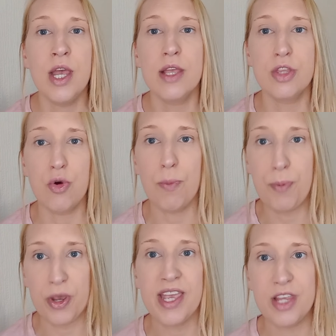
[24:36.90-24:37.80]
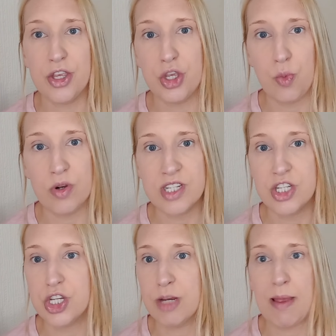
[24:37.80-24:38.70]
your booking that you want to
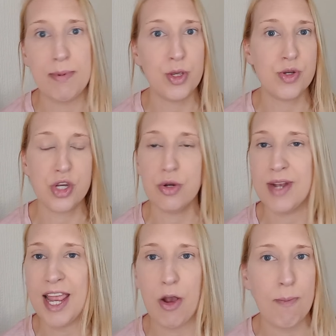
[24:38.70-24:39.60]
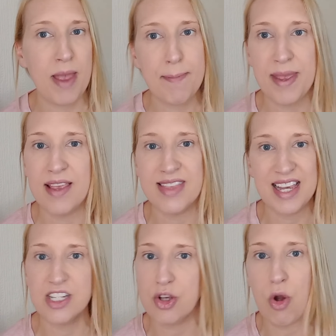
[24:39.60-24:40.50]
do. Maybe you're too late, or maybe
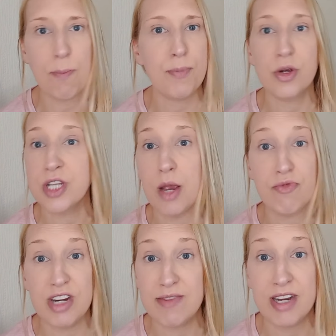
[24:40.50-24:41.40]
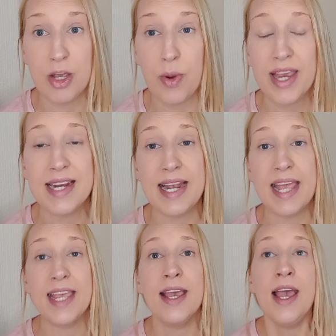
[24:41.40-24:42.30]
things got booked up really
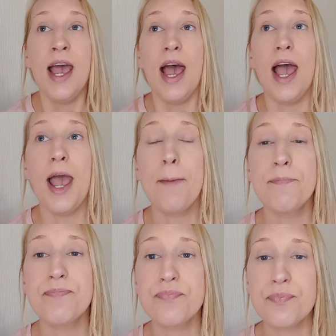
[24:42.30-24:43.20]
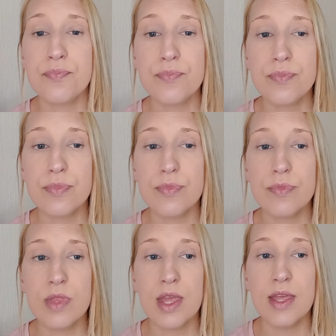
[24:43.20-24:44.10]
quickly.
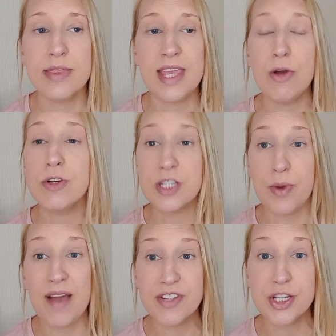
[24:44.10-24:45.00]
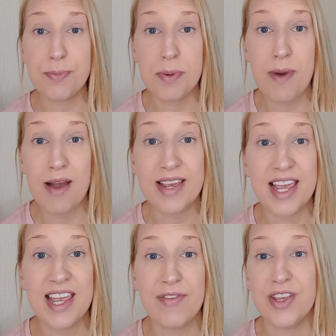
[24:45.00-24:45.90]
They also have a
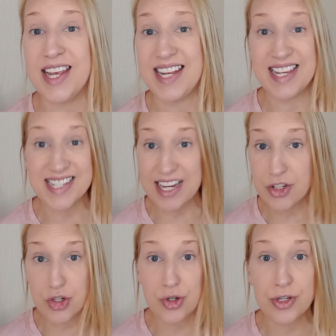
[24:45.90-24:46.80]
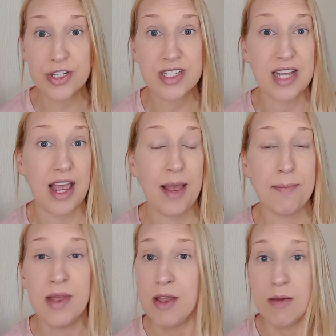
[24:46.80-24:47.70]
supermarket if you need any essentials,
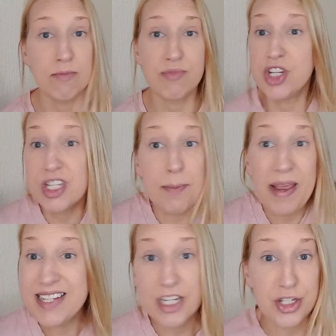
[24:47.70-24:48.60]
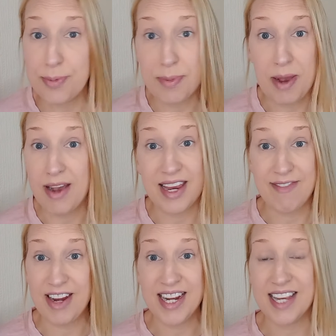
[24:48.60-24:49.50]
just a basic supermarket
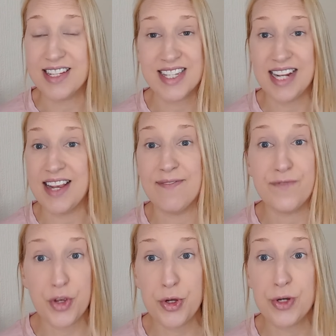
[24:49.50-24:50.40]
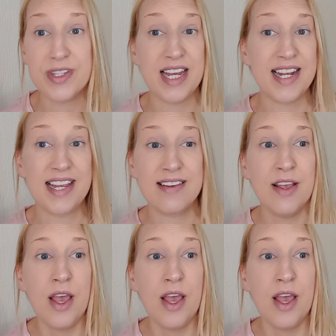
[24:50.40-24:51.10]
really, selling food, selling